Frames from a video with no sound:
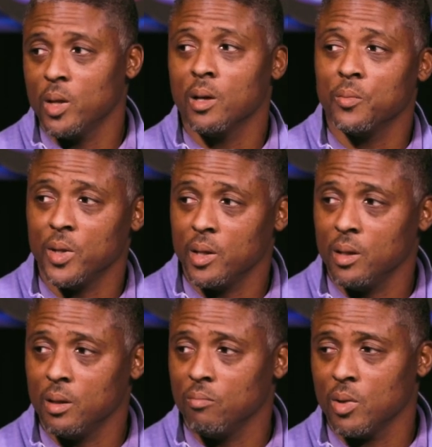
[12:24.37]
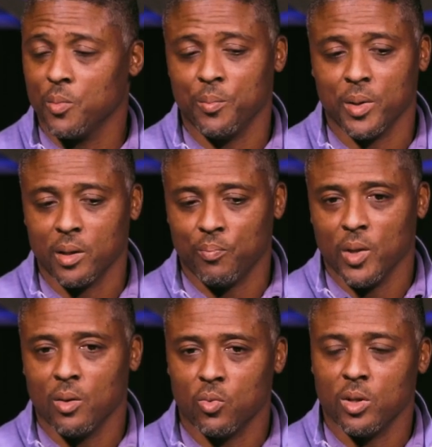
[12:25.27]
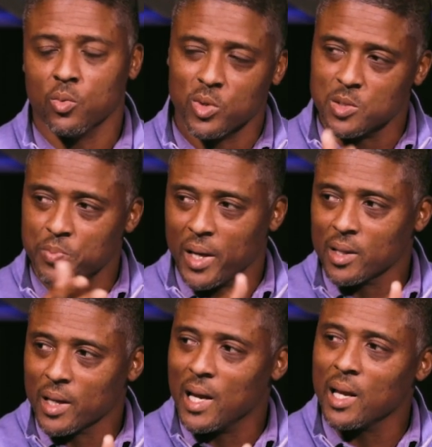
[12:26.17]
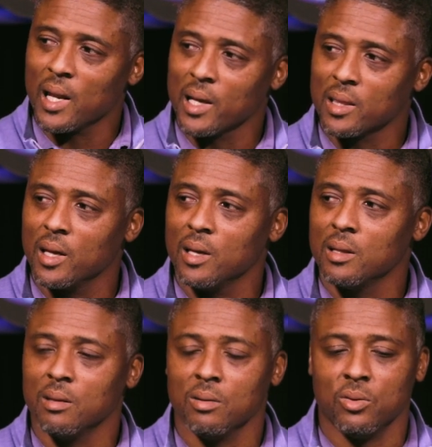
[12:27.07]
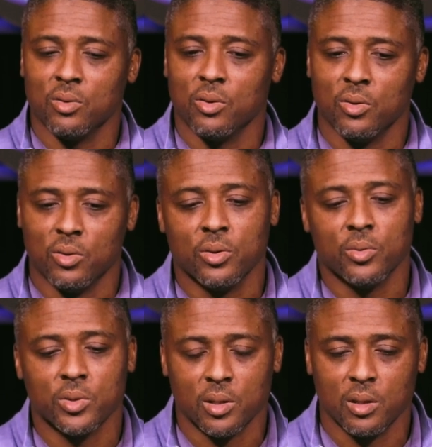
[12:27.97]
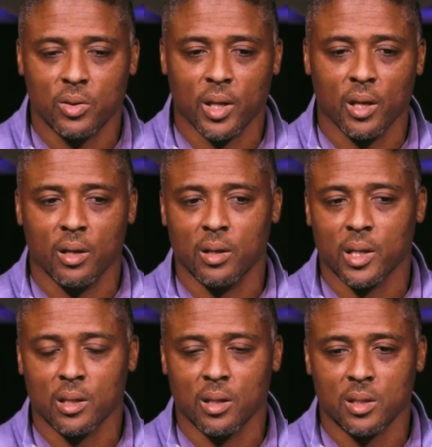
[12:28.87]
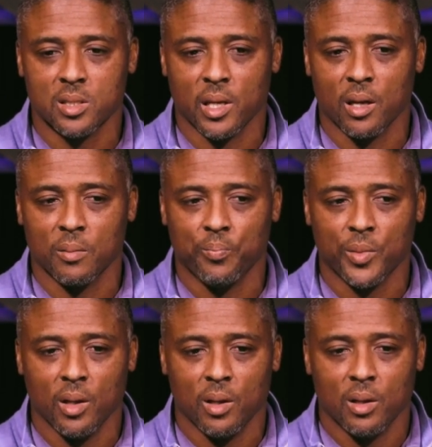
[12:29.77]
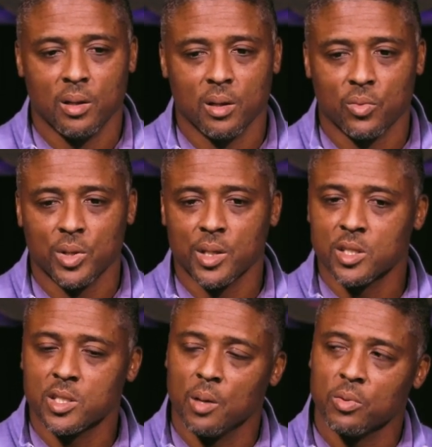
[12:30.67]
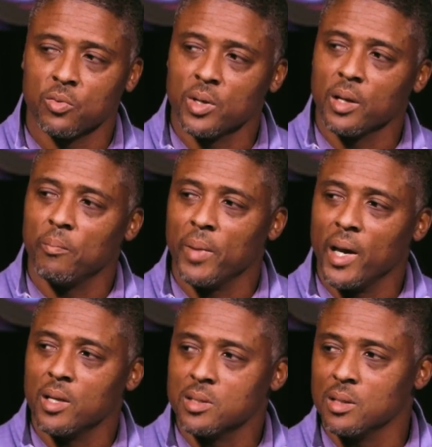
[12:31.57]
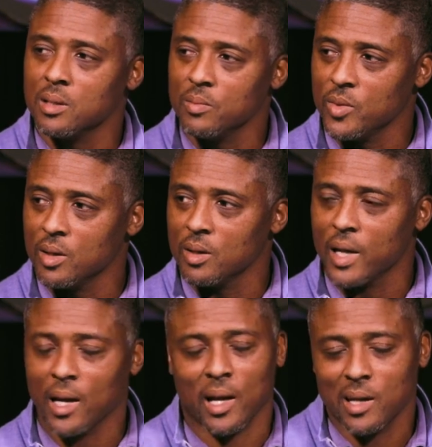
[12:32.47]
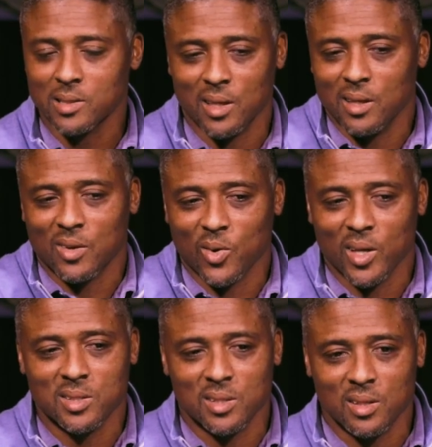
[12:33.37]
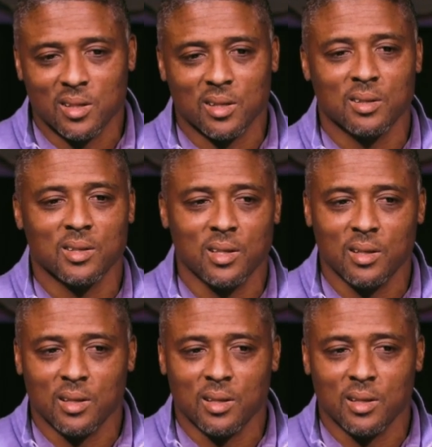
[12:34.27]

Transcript: Yeah, but when you respect a guy like that, you do what you can. And I think Sapp did a really good job of really managing. You know, I say he crazy. You know,